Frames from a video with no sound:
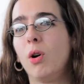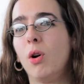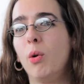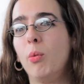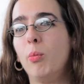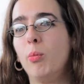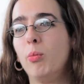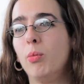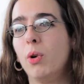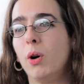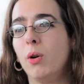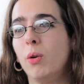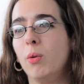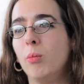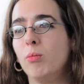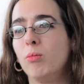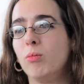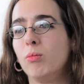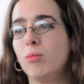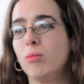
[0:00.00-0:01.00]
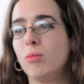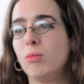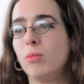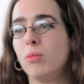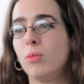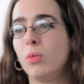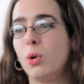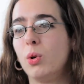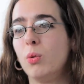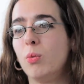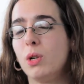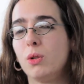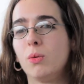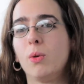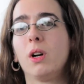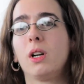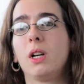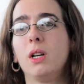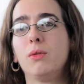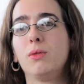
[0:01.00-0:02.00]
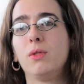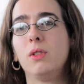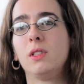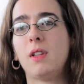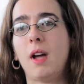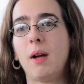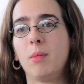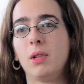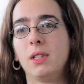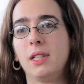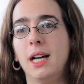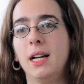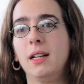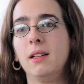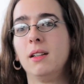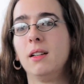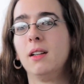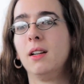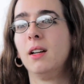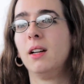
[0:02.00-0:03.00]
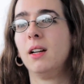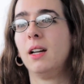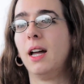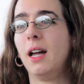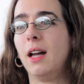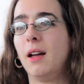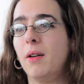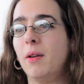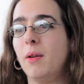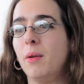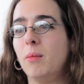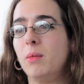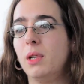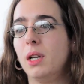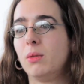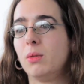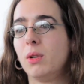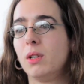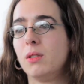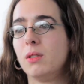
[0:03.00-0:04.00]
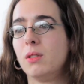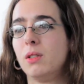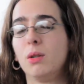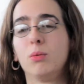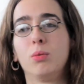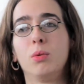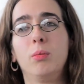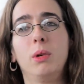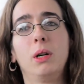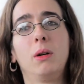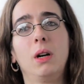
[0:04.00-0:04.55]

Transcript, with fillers: uh, um, who was working full time on that, uh, that was that would be